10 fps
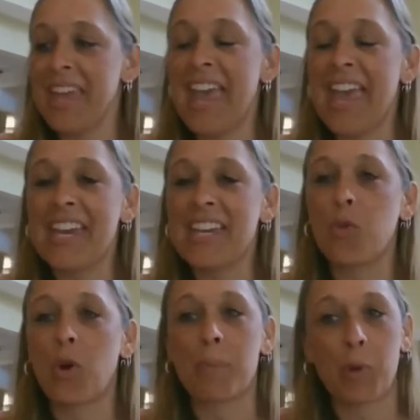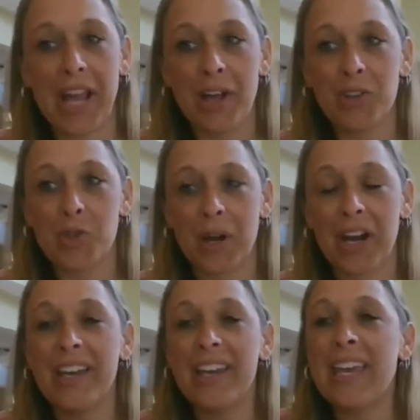And for
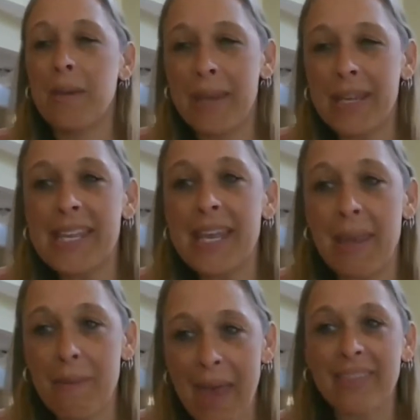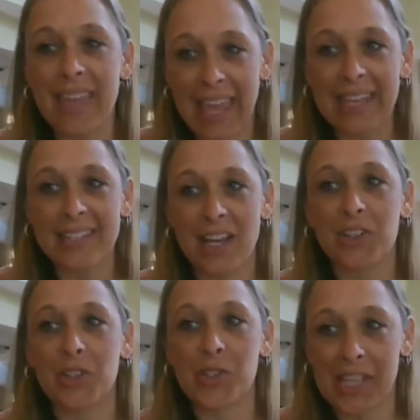pre-algebra, it may say Math 8
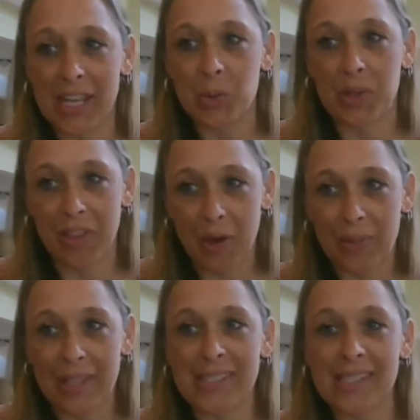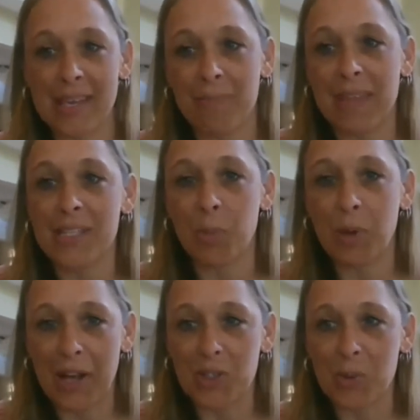on your schedule, though. That's the same thing as
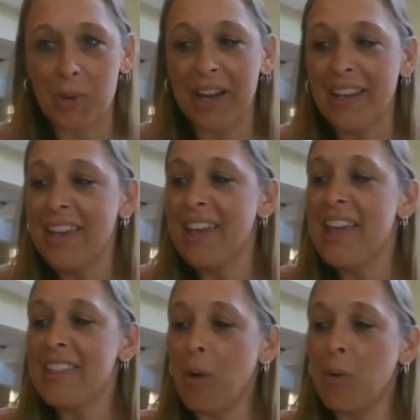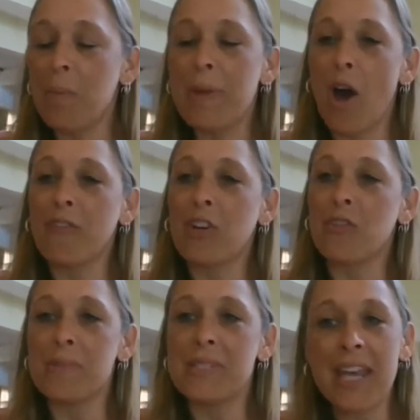pre-algebra. That will be offered
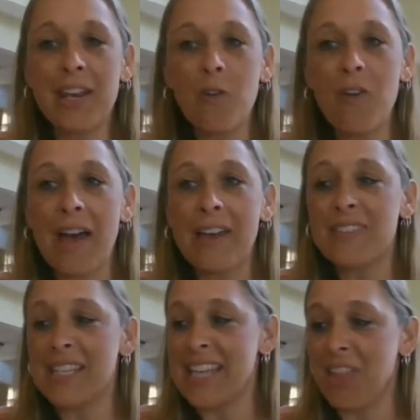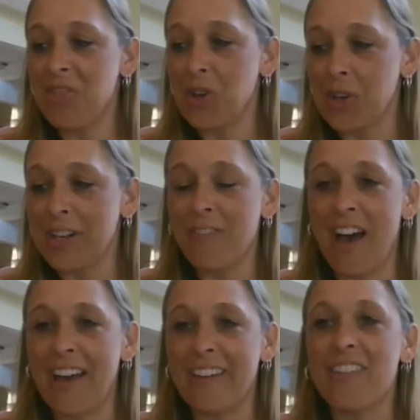from 10:05 to
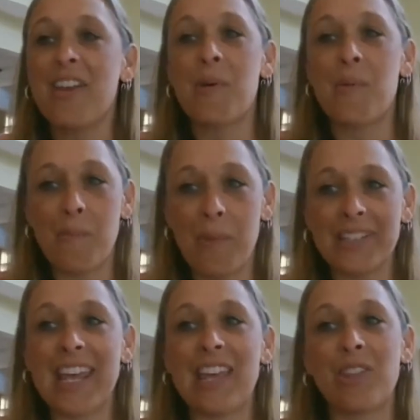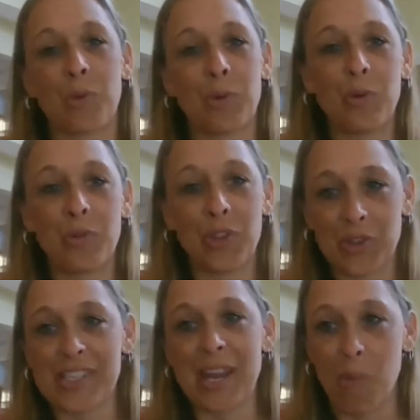10:35 Monday through
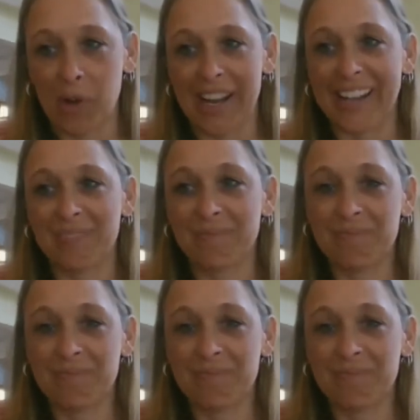Thursday morning.